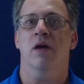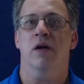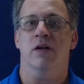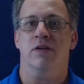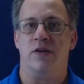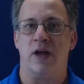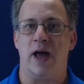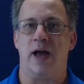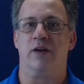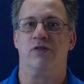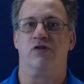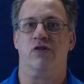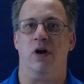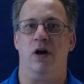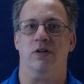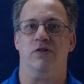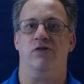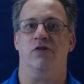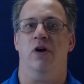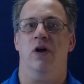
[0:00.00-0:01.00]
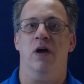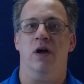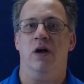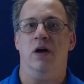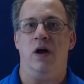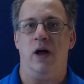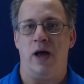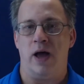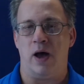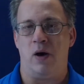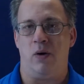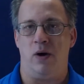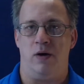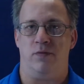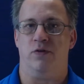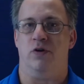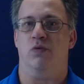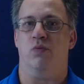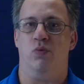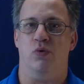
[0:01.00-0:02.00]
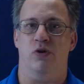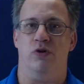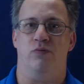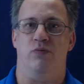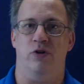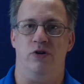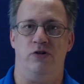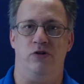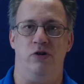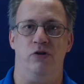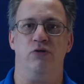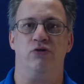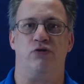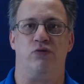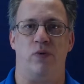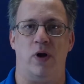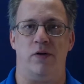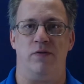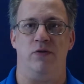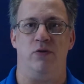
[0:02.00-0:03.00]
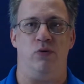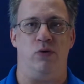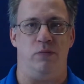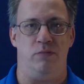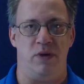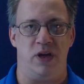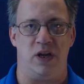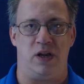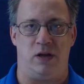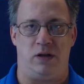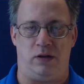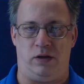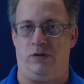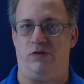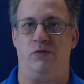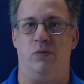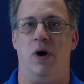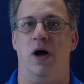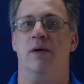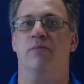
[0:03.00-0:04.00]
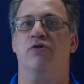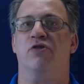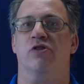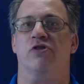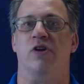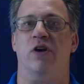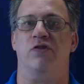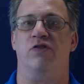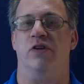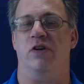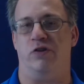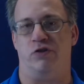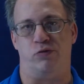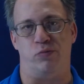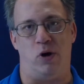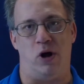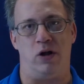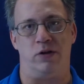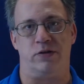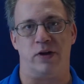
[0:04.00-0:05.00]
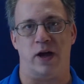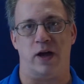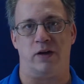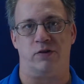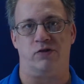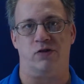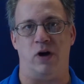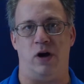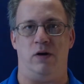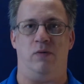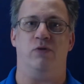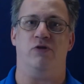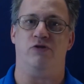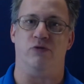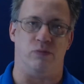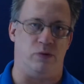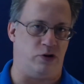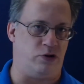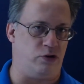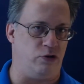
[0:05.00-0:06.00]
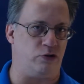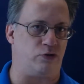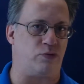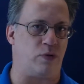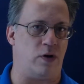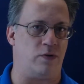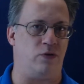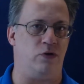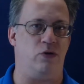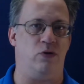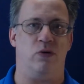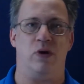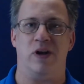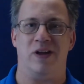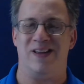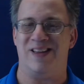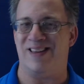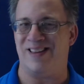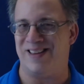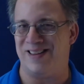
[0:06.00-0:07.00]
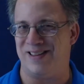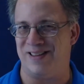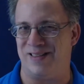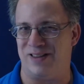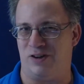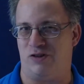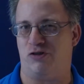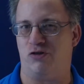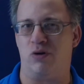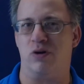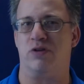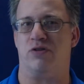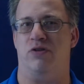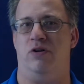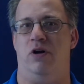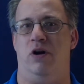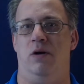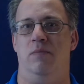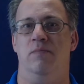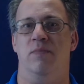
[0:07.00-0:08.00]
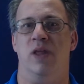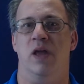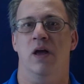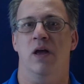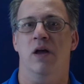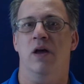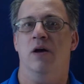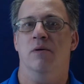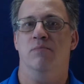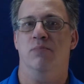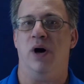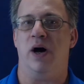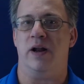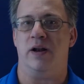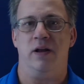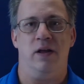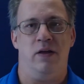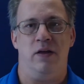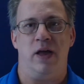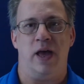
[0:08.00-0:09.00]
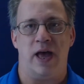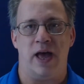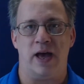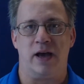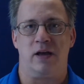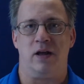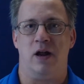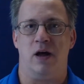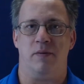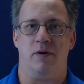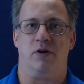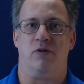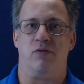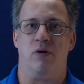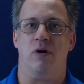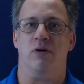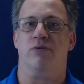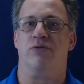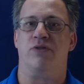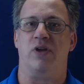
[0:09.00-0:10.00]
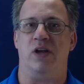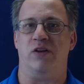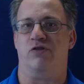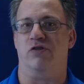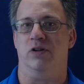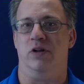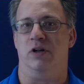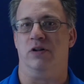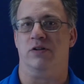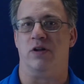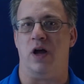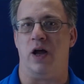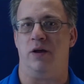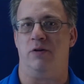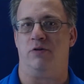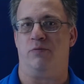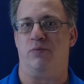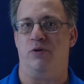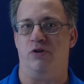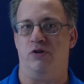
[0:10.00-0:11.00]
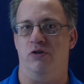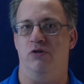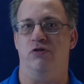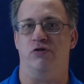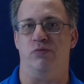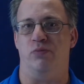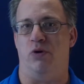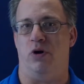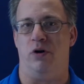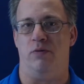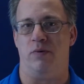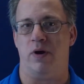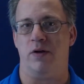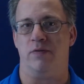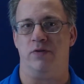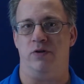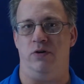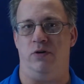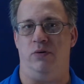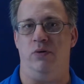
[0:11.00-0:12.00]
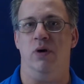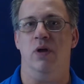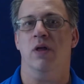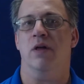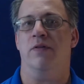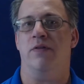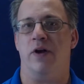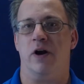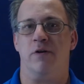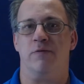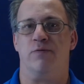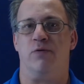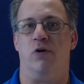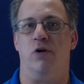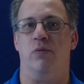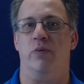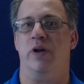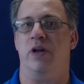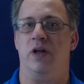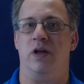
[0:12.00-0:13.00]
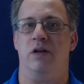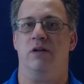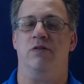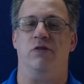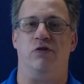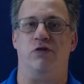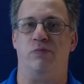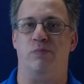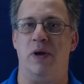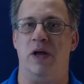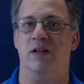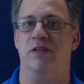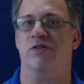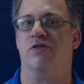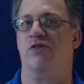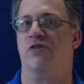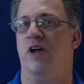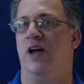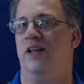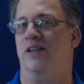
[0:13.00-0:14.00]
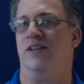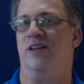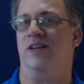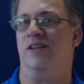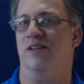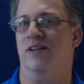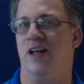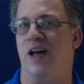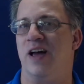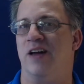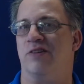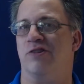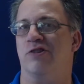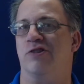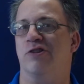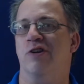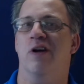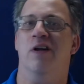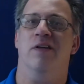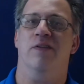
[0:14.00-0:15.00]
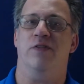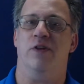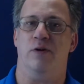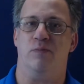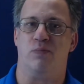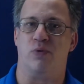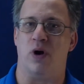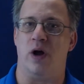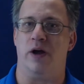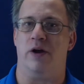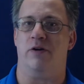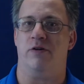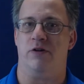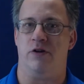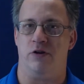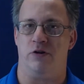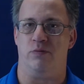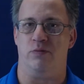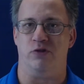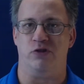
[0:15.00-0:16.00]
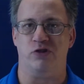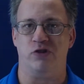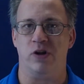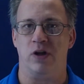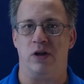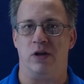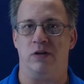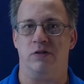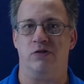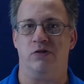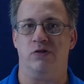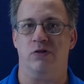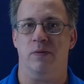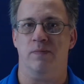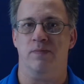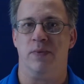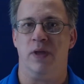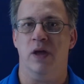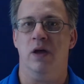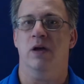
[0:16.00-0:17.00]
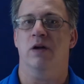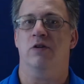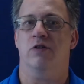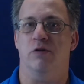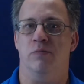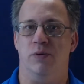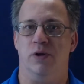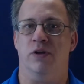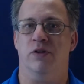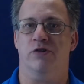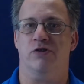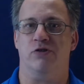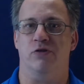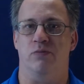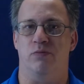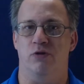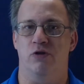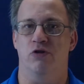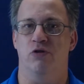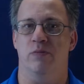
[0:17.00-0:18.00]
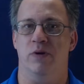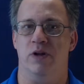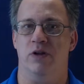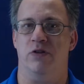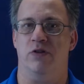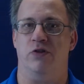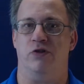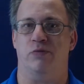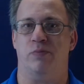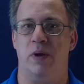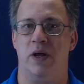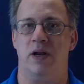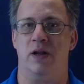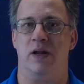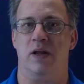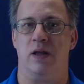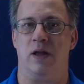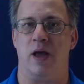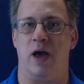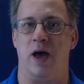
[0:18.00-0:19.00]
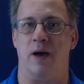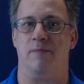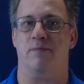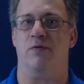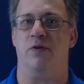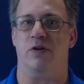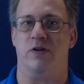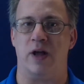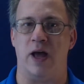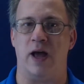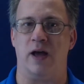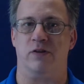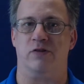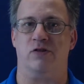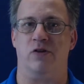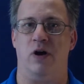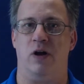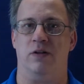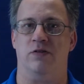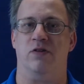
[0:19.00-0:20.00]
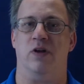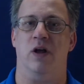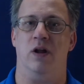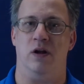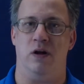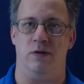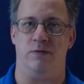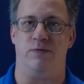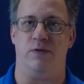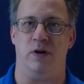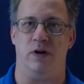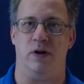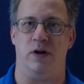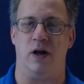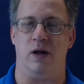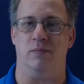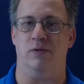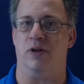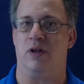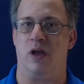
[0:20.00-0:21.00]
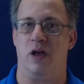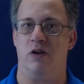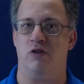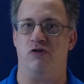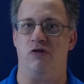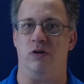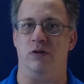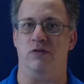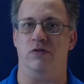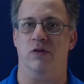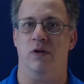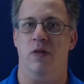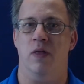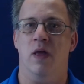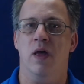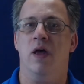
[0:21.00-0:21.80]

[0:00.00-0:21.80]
Tax cuts, however, would reduce revenue immediately. So I'm suggesting a small tax cut, which will reduce revenue in the short term, but economic growth takes a little time to produce more revenue. Therefore, we need to spend slightly less than prior year receipts to build some room into the spending cap for tax cuts and unfunded obligations.